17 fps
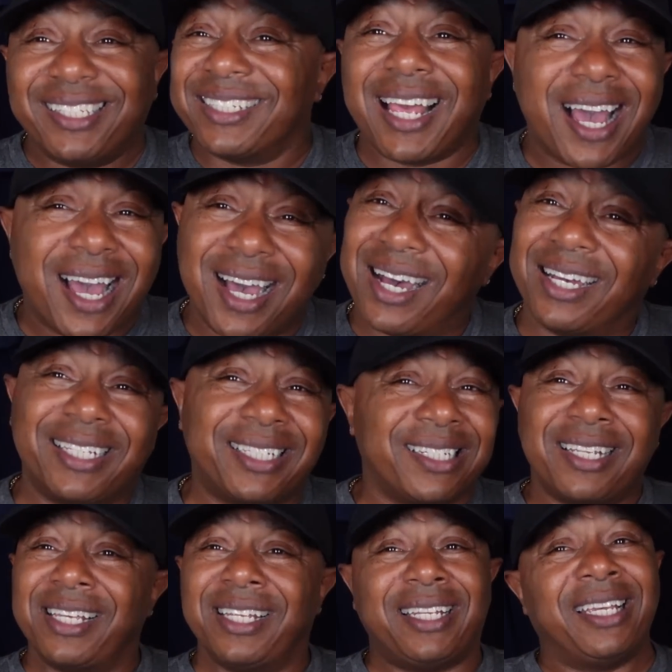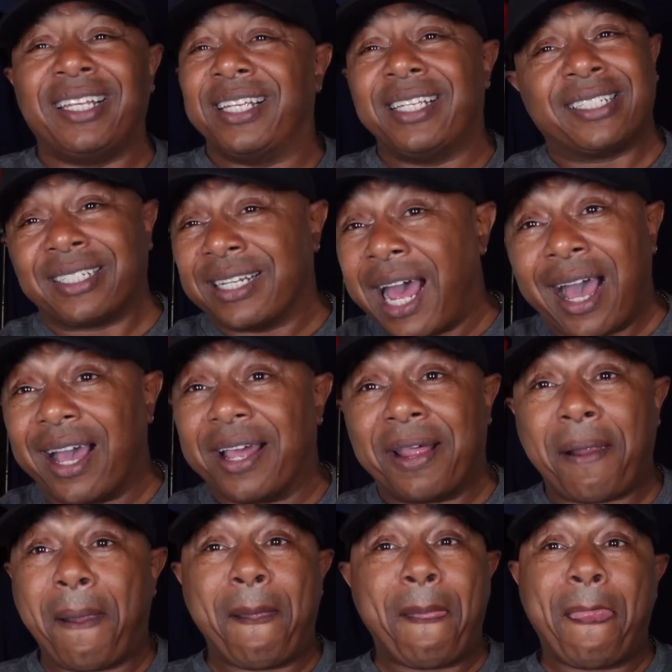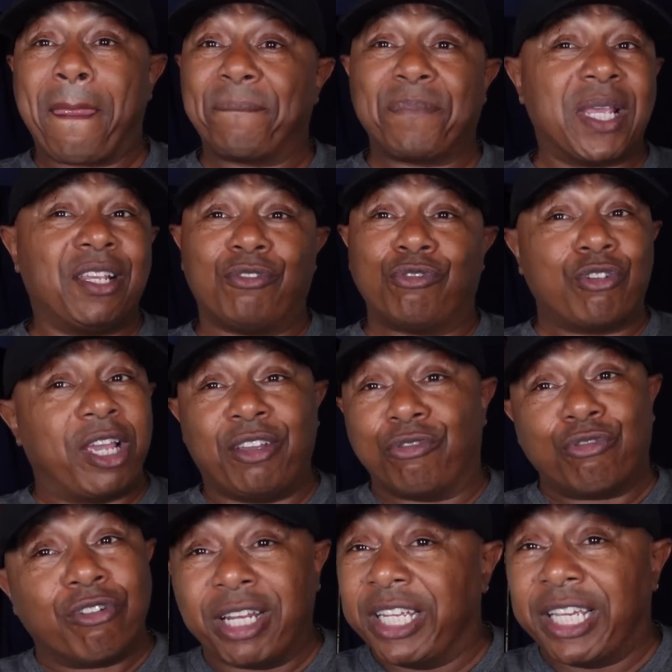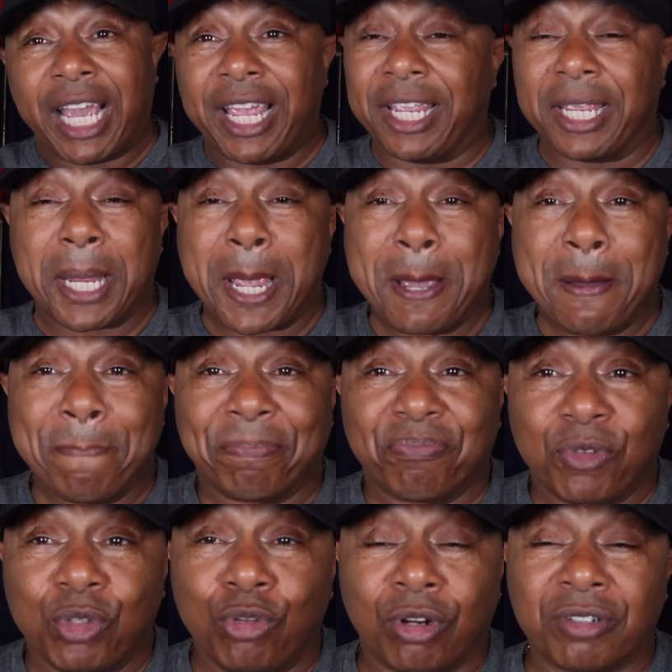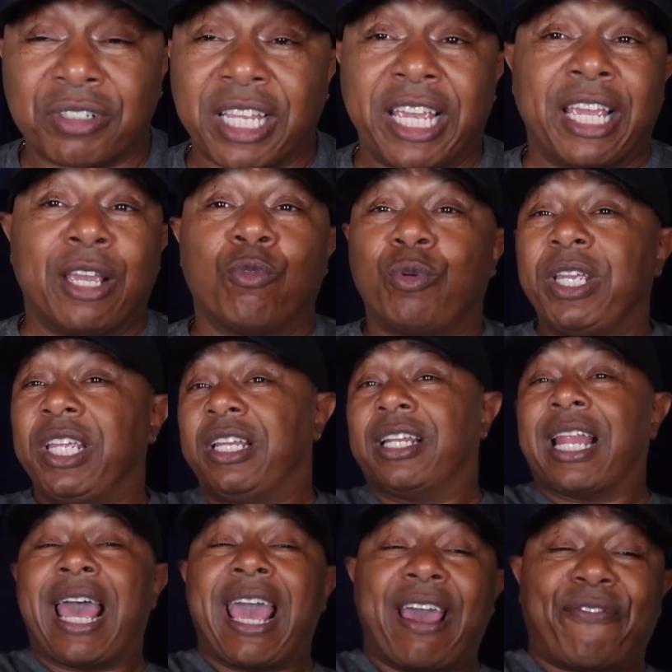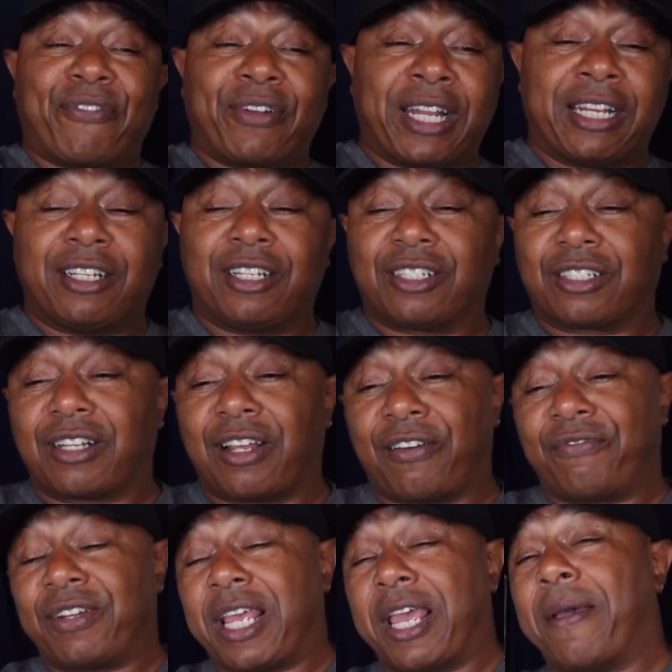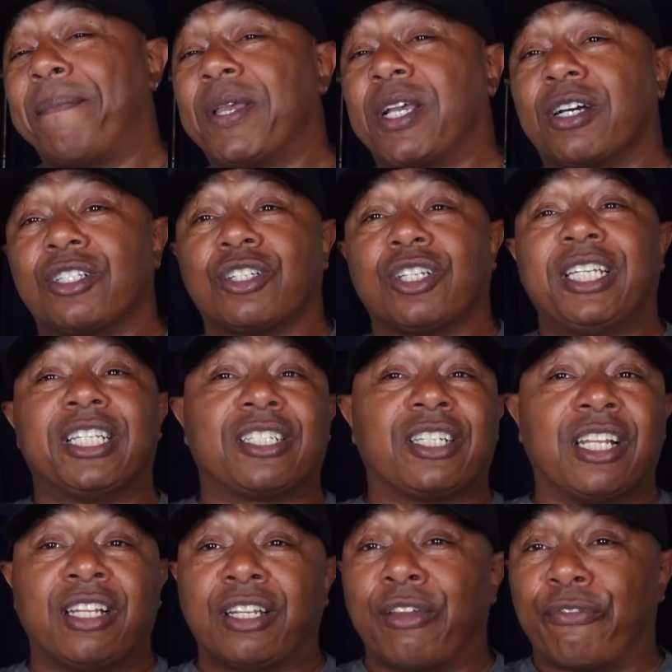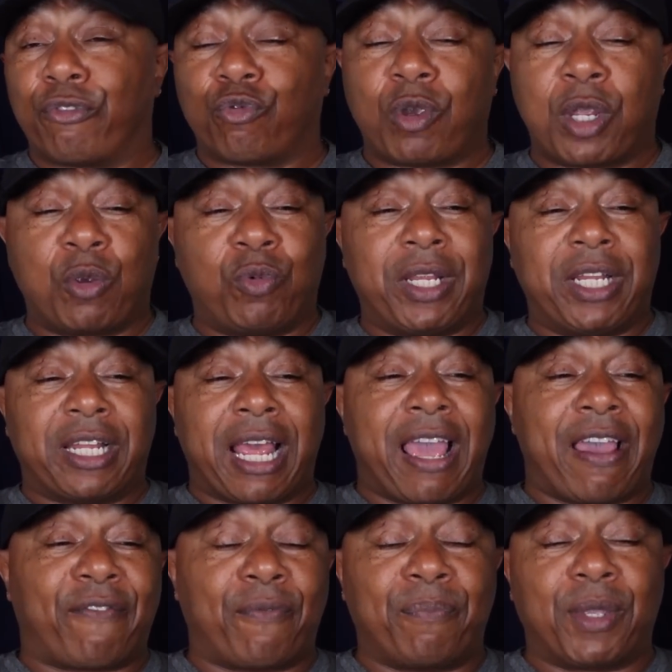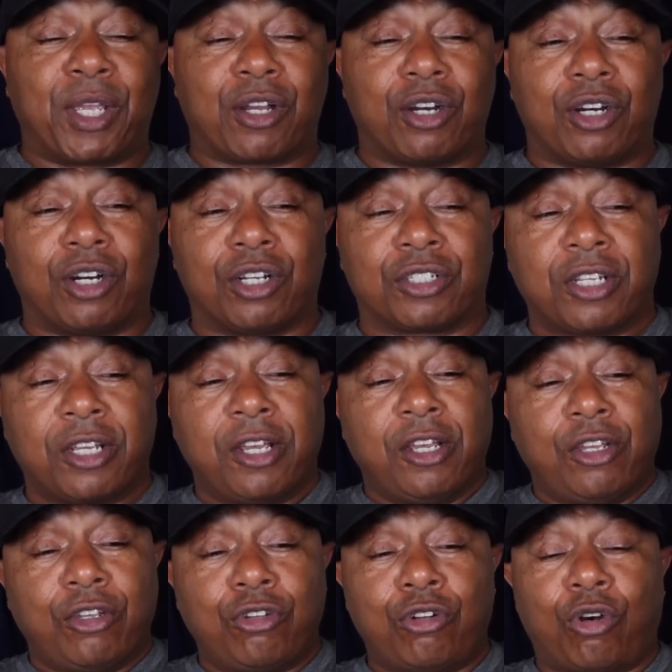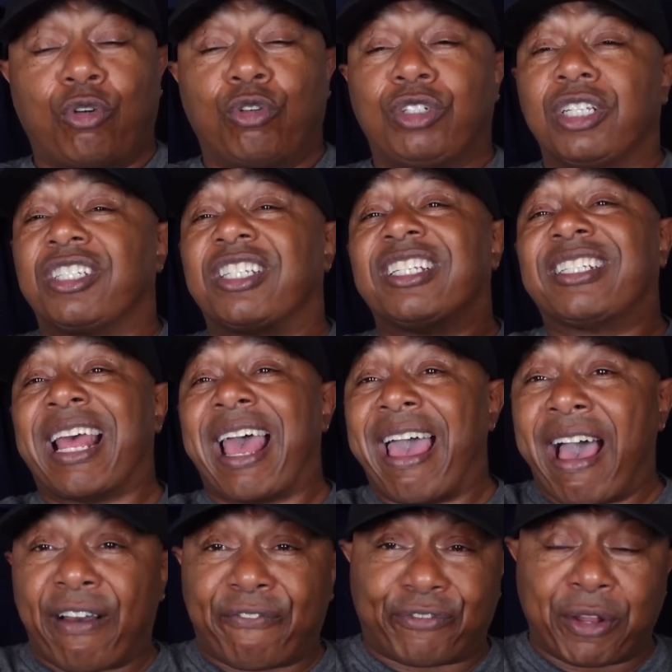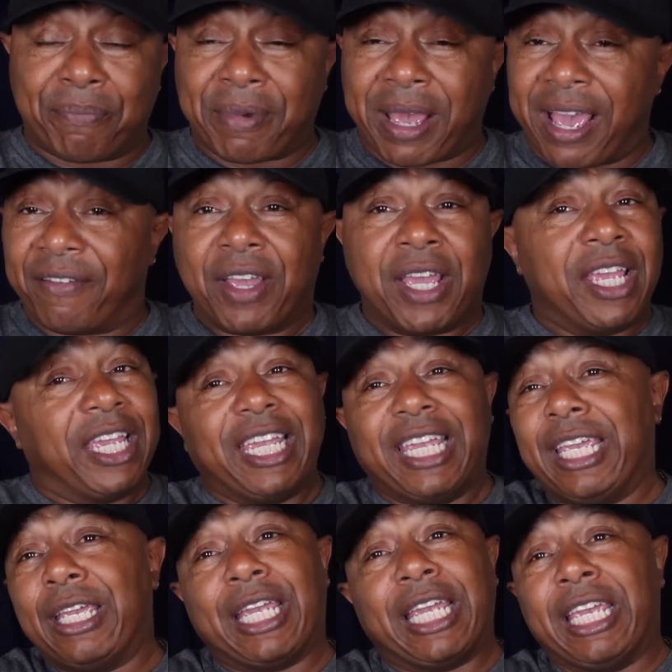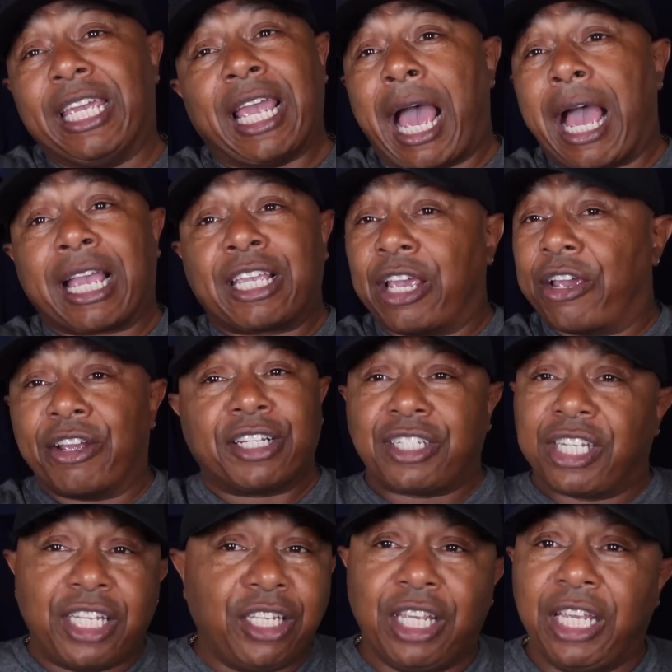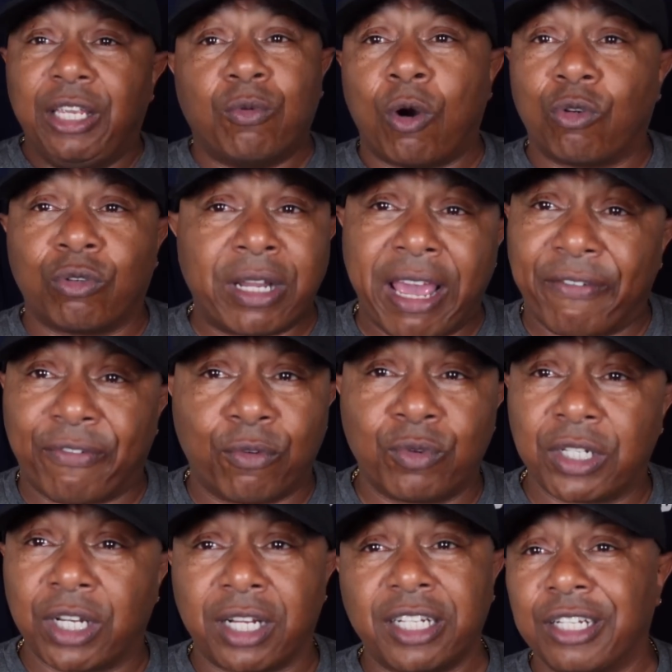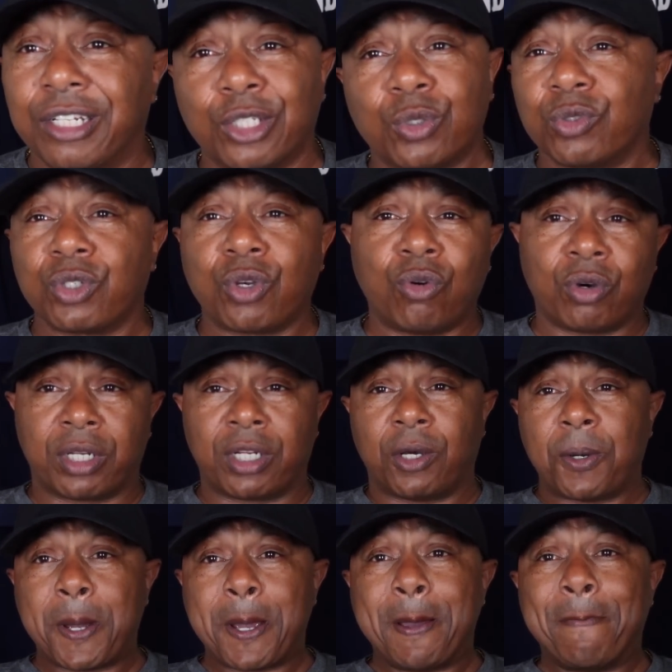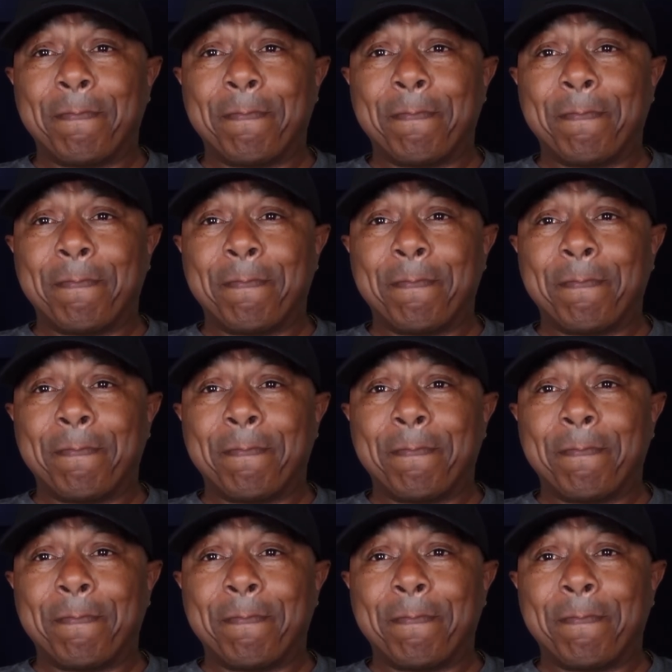Nah, it's not. It really ain't. You know what I'm saying? And we laughing at this stuff now because of his delivery. We laughing because, you know, this is the aftermath. I guarantee you he won't laugh when none of this was going on.